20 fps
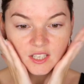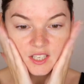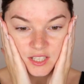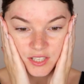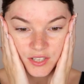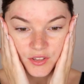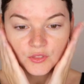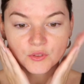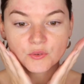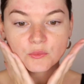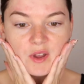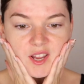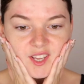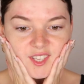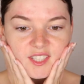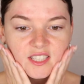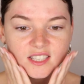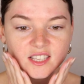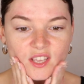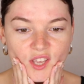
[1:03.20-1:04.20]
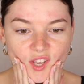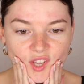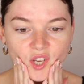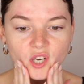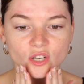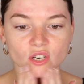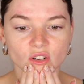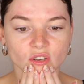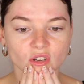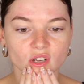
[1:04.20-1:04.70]
into my
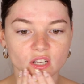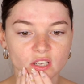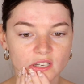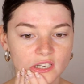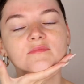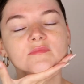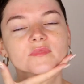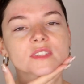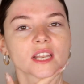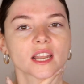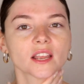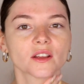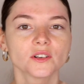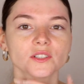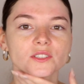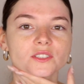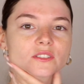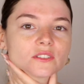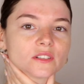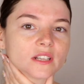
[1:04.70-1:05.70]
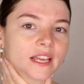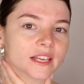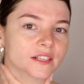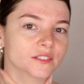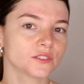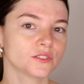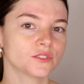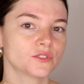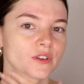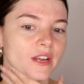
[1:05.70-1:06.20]
skin, and I also like
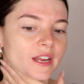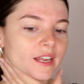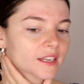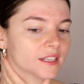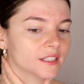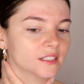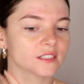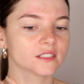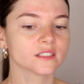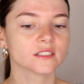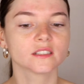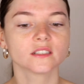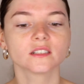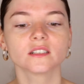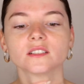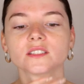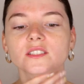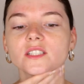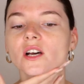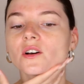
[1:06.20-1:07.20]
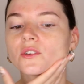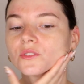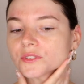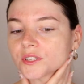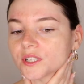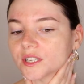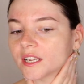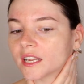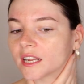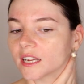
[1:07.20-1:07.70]
to drag it down
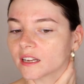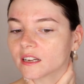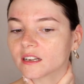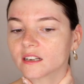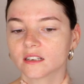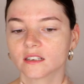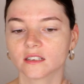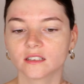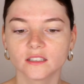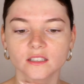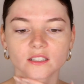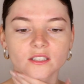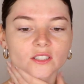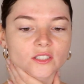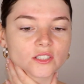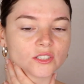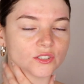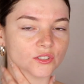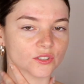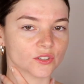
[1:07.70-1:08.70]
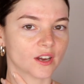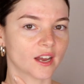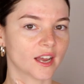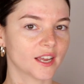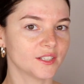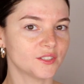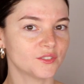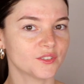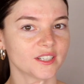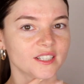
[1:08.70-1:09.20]
the neck to
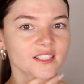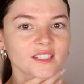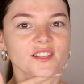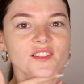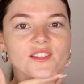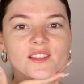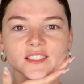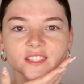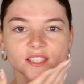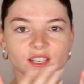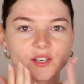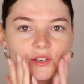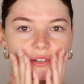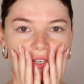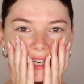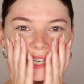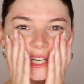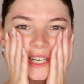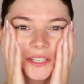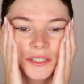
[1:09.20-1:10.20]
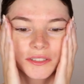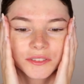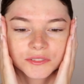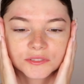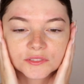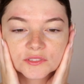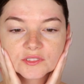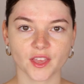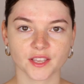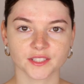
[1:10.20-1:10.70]
hydrate this area.
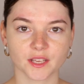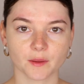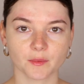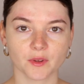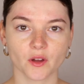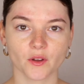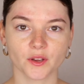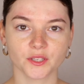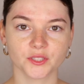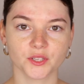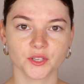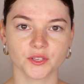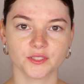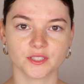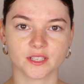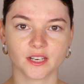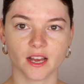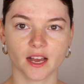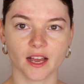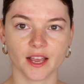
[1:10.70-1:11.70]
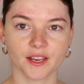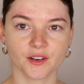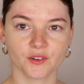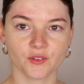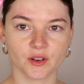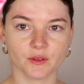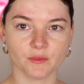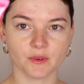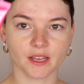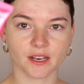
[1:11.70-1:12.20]
Next I'm going to use an eye
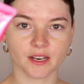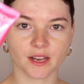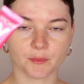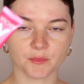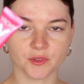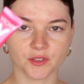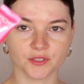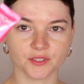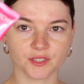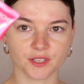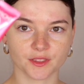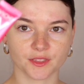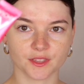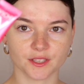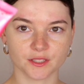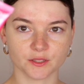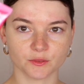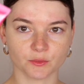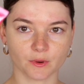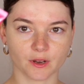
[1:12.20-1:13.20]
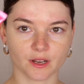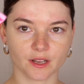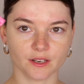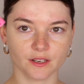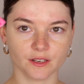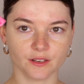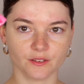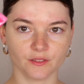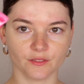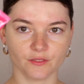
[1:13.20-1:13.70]
cream and I'm using this
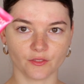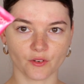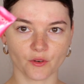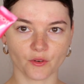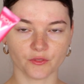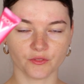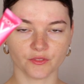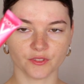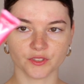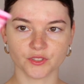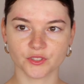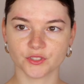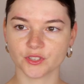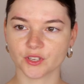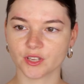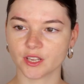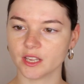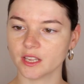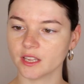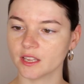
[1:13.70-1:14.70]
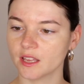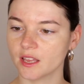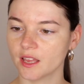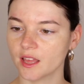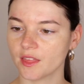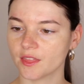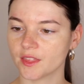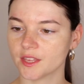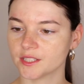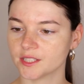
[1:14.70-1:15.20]
one from Bushy.
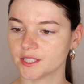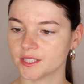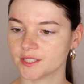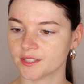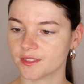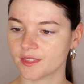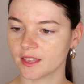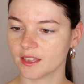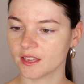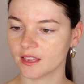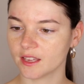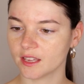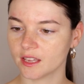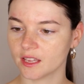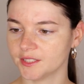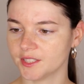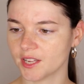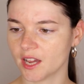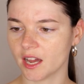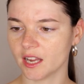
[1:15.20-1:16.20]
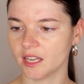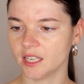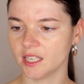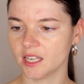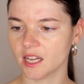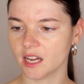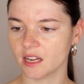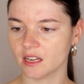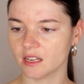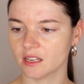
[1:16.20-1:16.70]
This is the
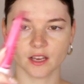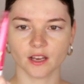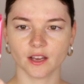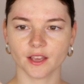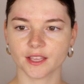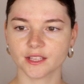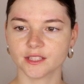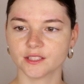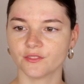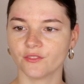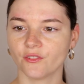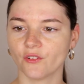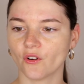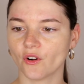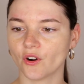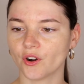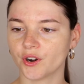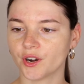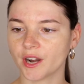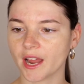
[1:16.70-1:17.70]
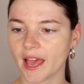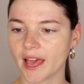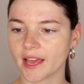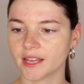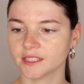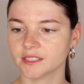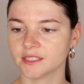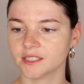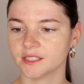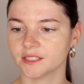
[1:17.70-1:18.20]
Dahlia. It's for
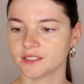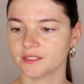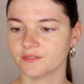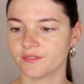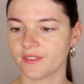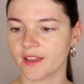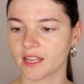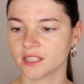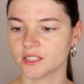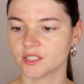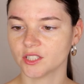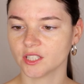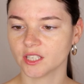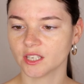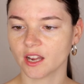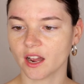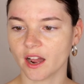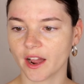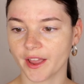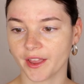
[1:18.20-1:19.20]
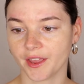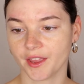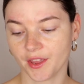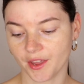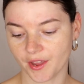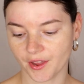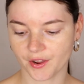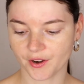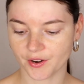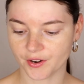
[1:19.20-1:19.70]
anti-fatigue eye
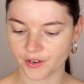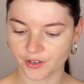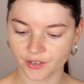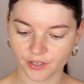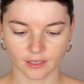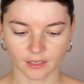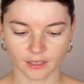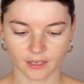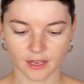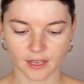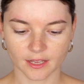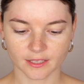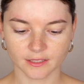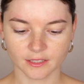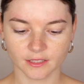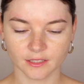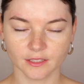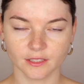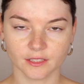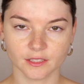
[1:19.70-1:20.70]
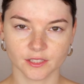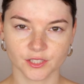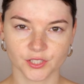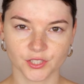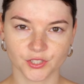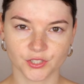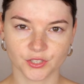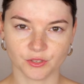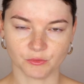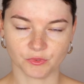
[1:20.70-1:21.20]
care. It has a little
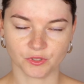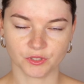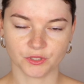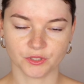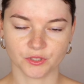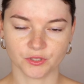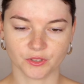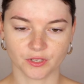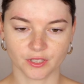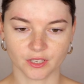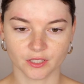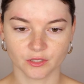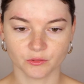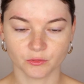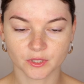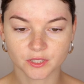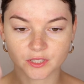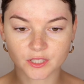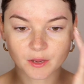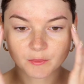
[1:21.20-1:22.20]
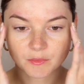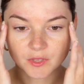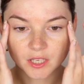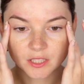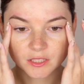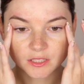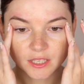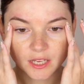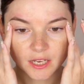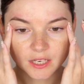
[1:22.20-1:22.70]
shimmer to it, which I'm
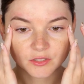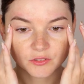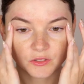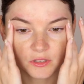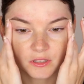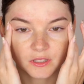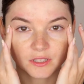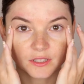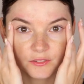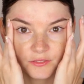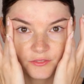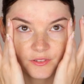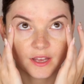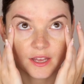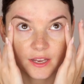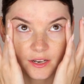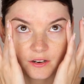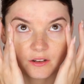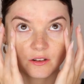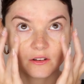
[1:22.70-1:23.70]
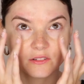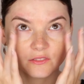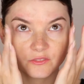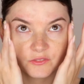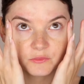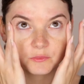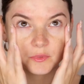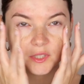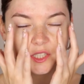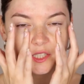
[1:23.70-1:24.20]
not actually a fan
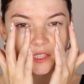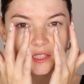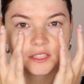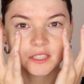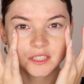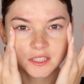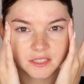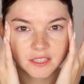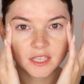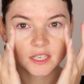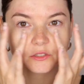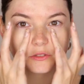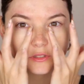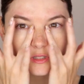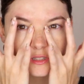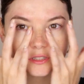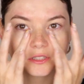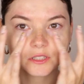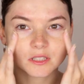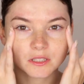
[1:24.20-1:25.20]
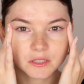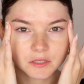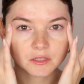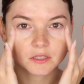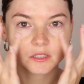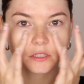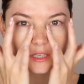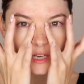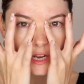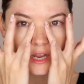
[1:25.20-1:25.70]
of, but it's actually
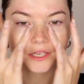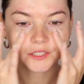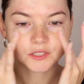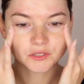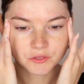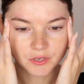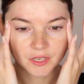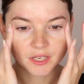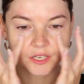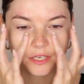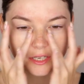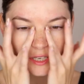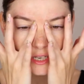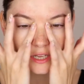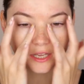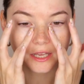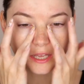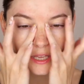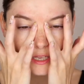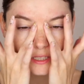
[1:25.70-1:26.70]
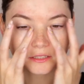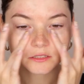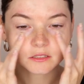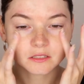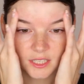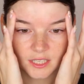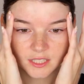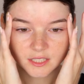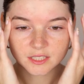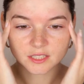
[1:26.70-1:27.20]
hydrating and
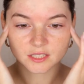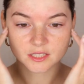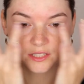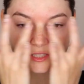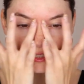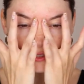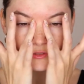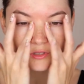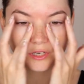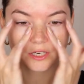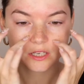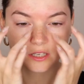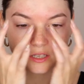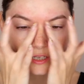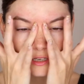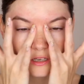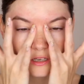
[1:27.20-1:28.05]
does the trick.